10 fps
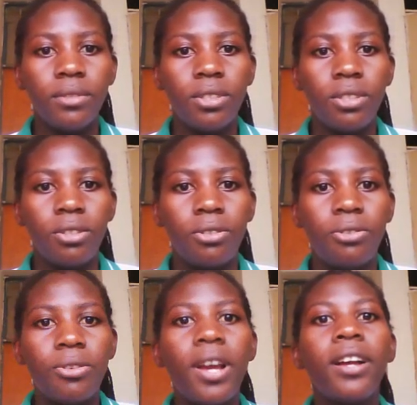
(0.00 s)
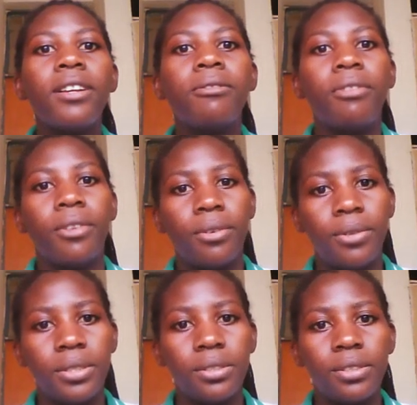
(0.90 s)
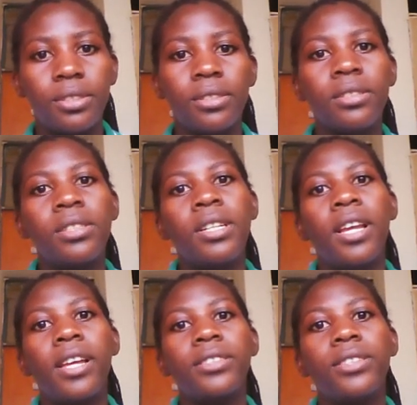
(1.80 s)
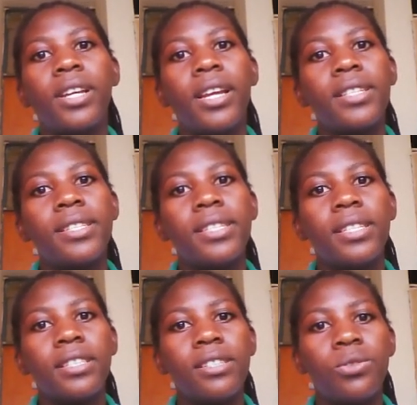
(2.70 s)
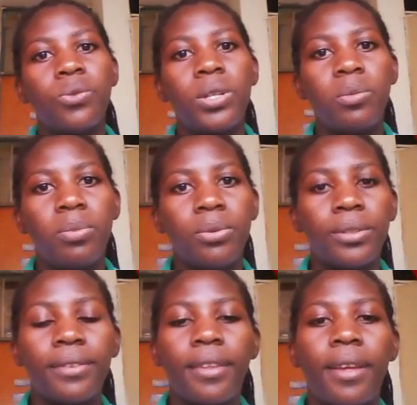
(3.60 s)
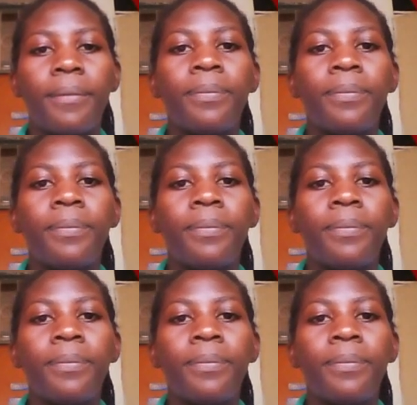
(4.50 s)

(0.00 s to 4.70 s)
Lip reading: You drag for the rest. As you can see, it is well put there.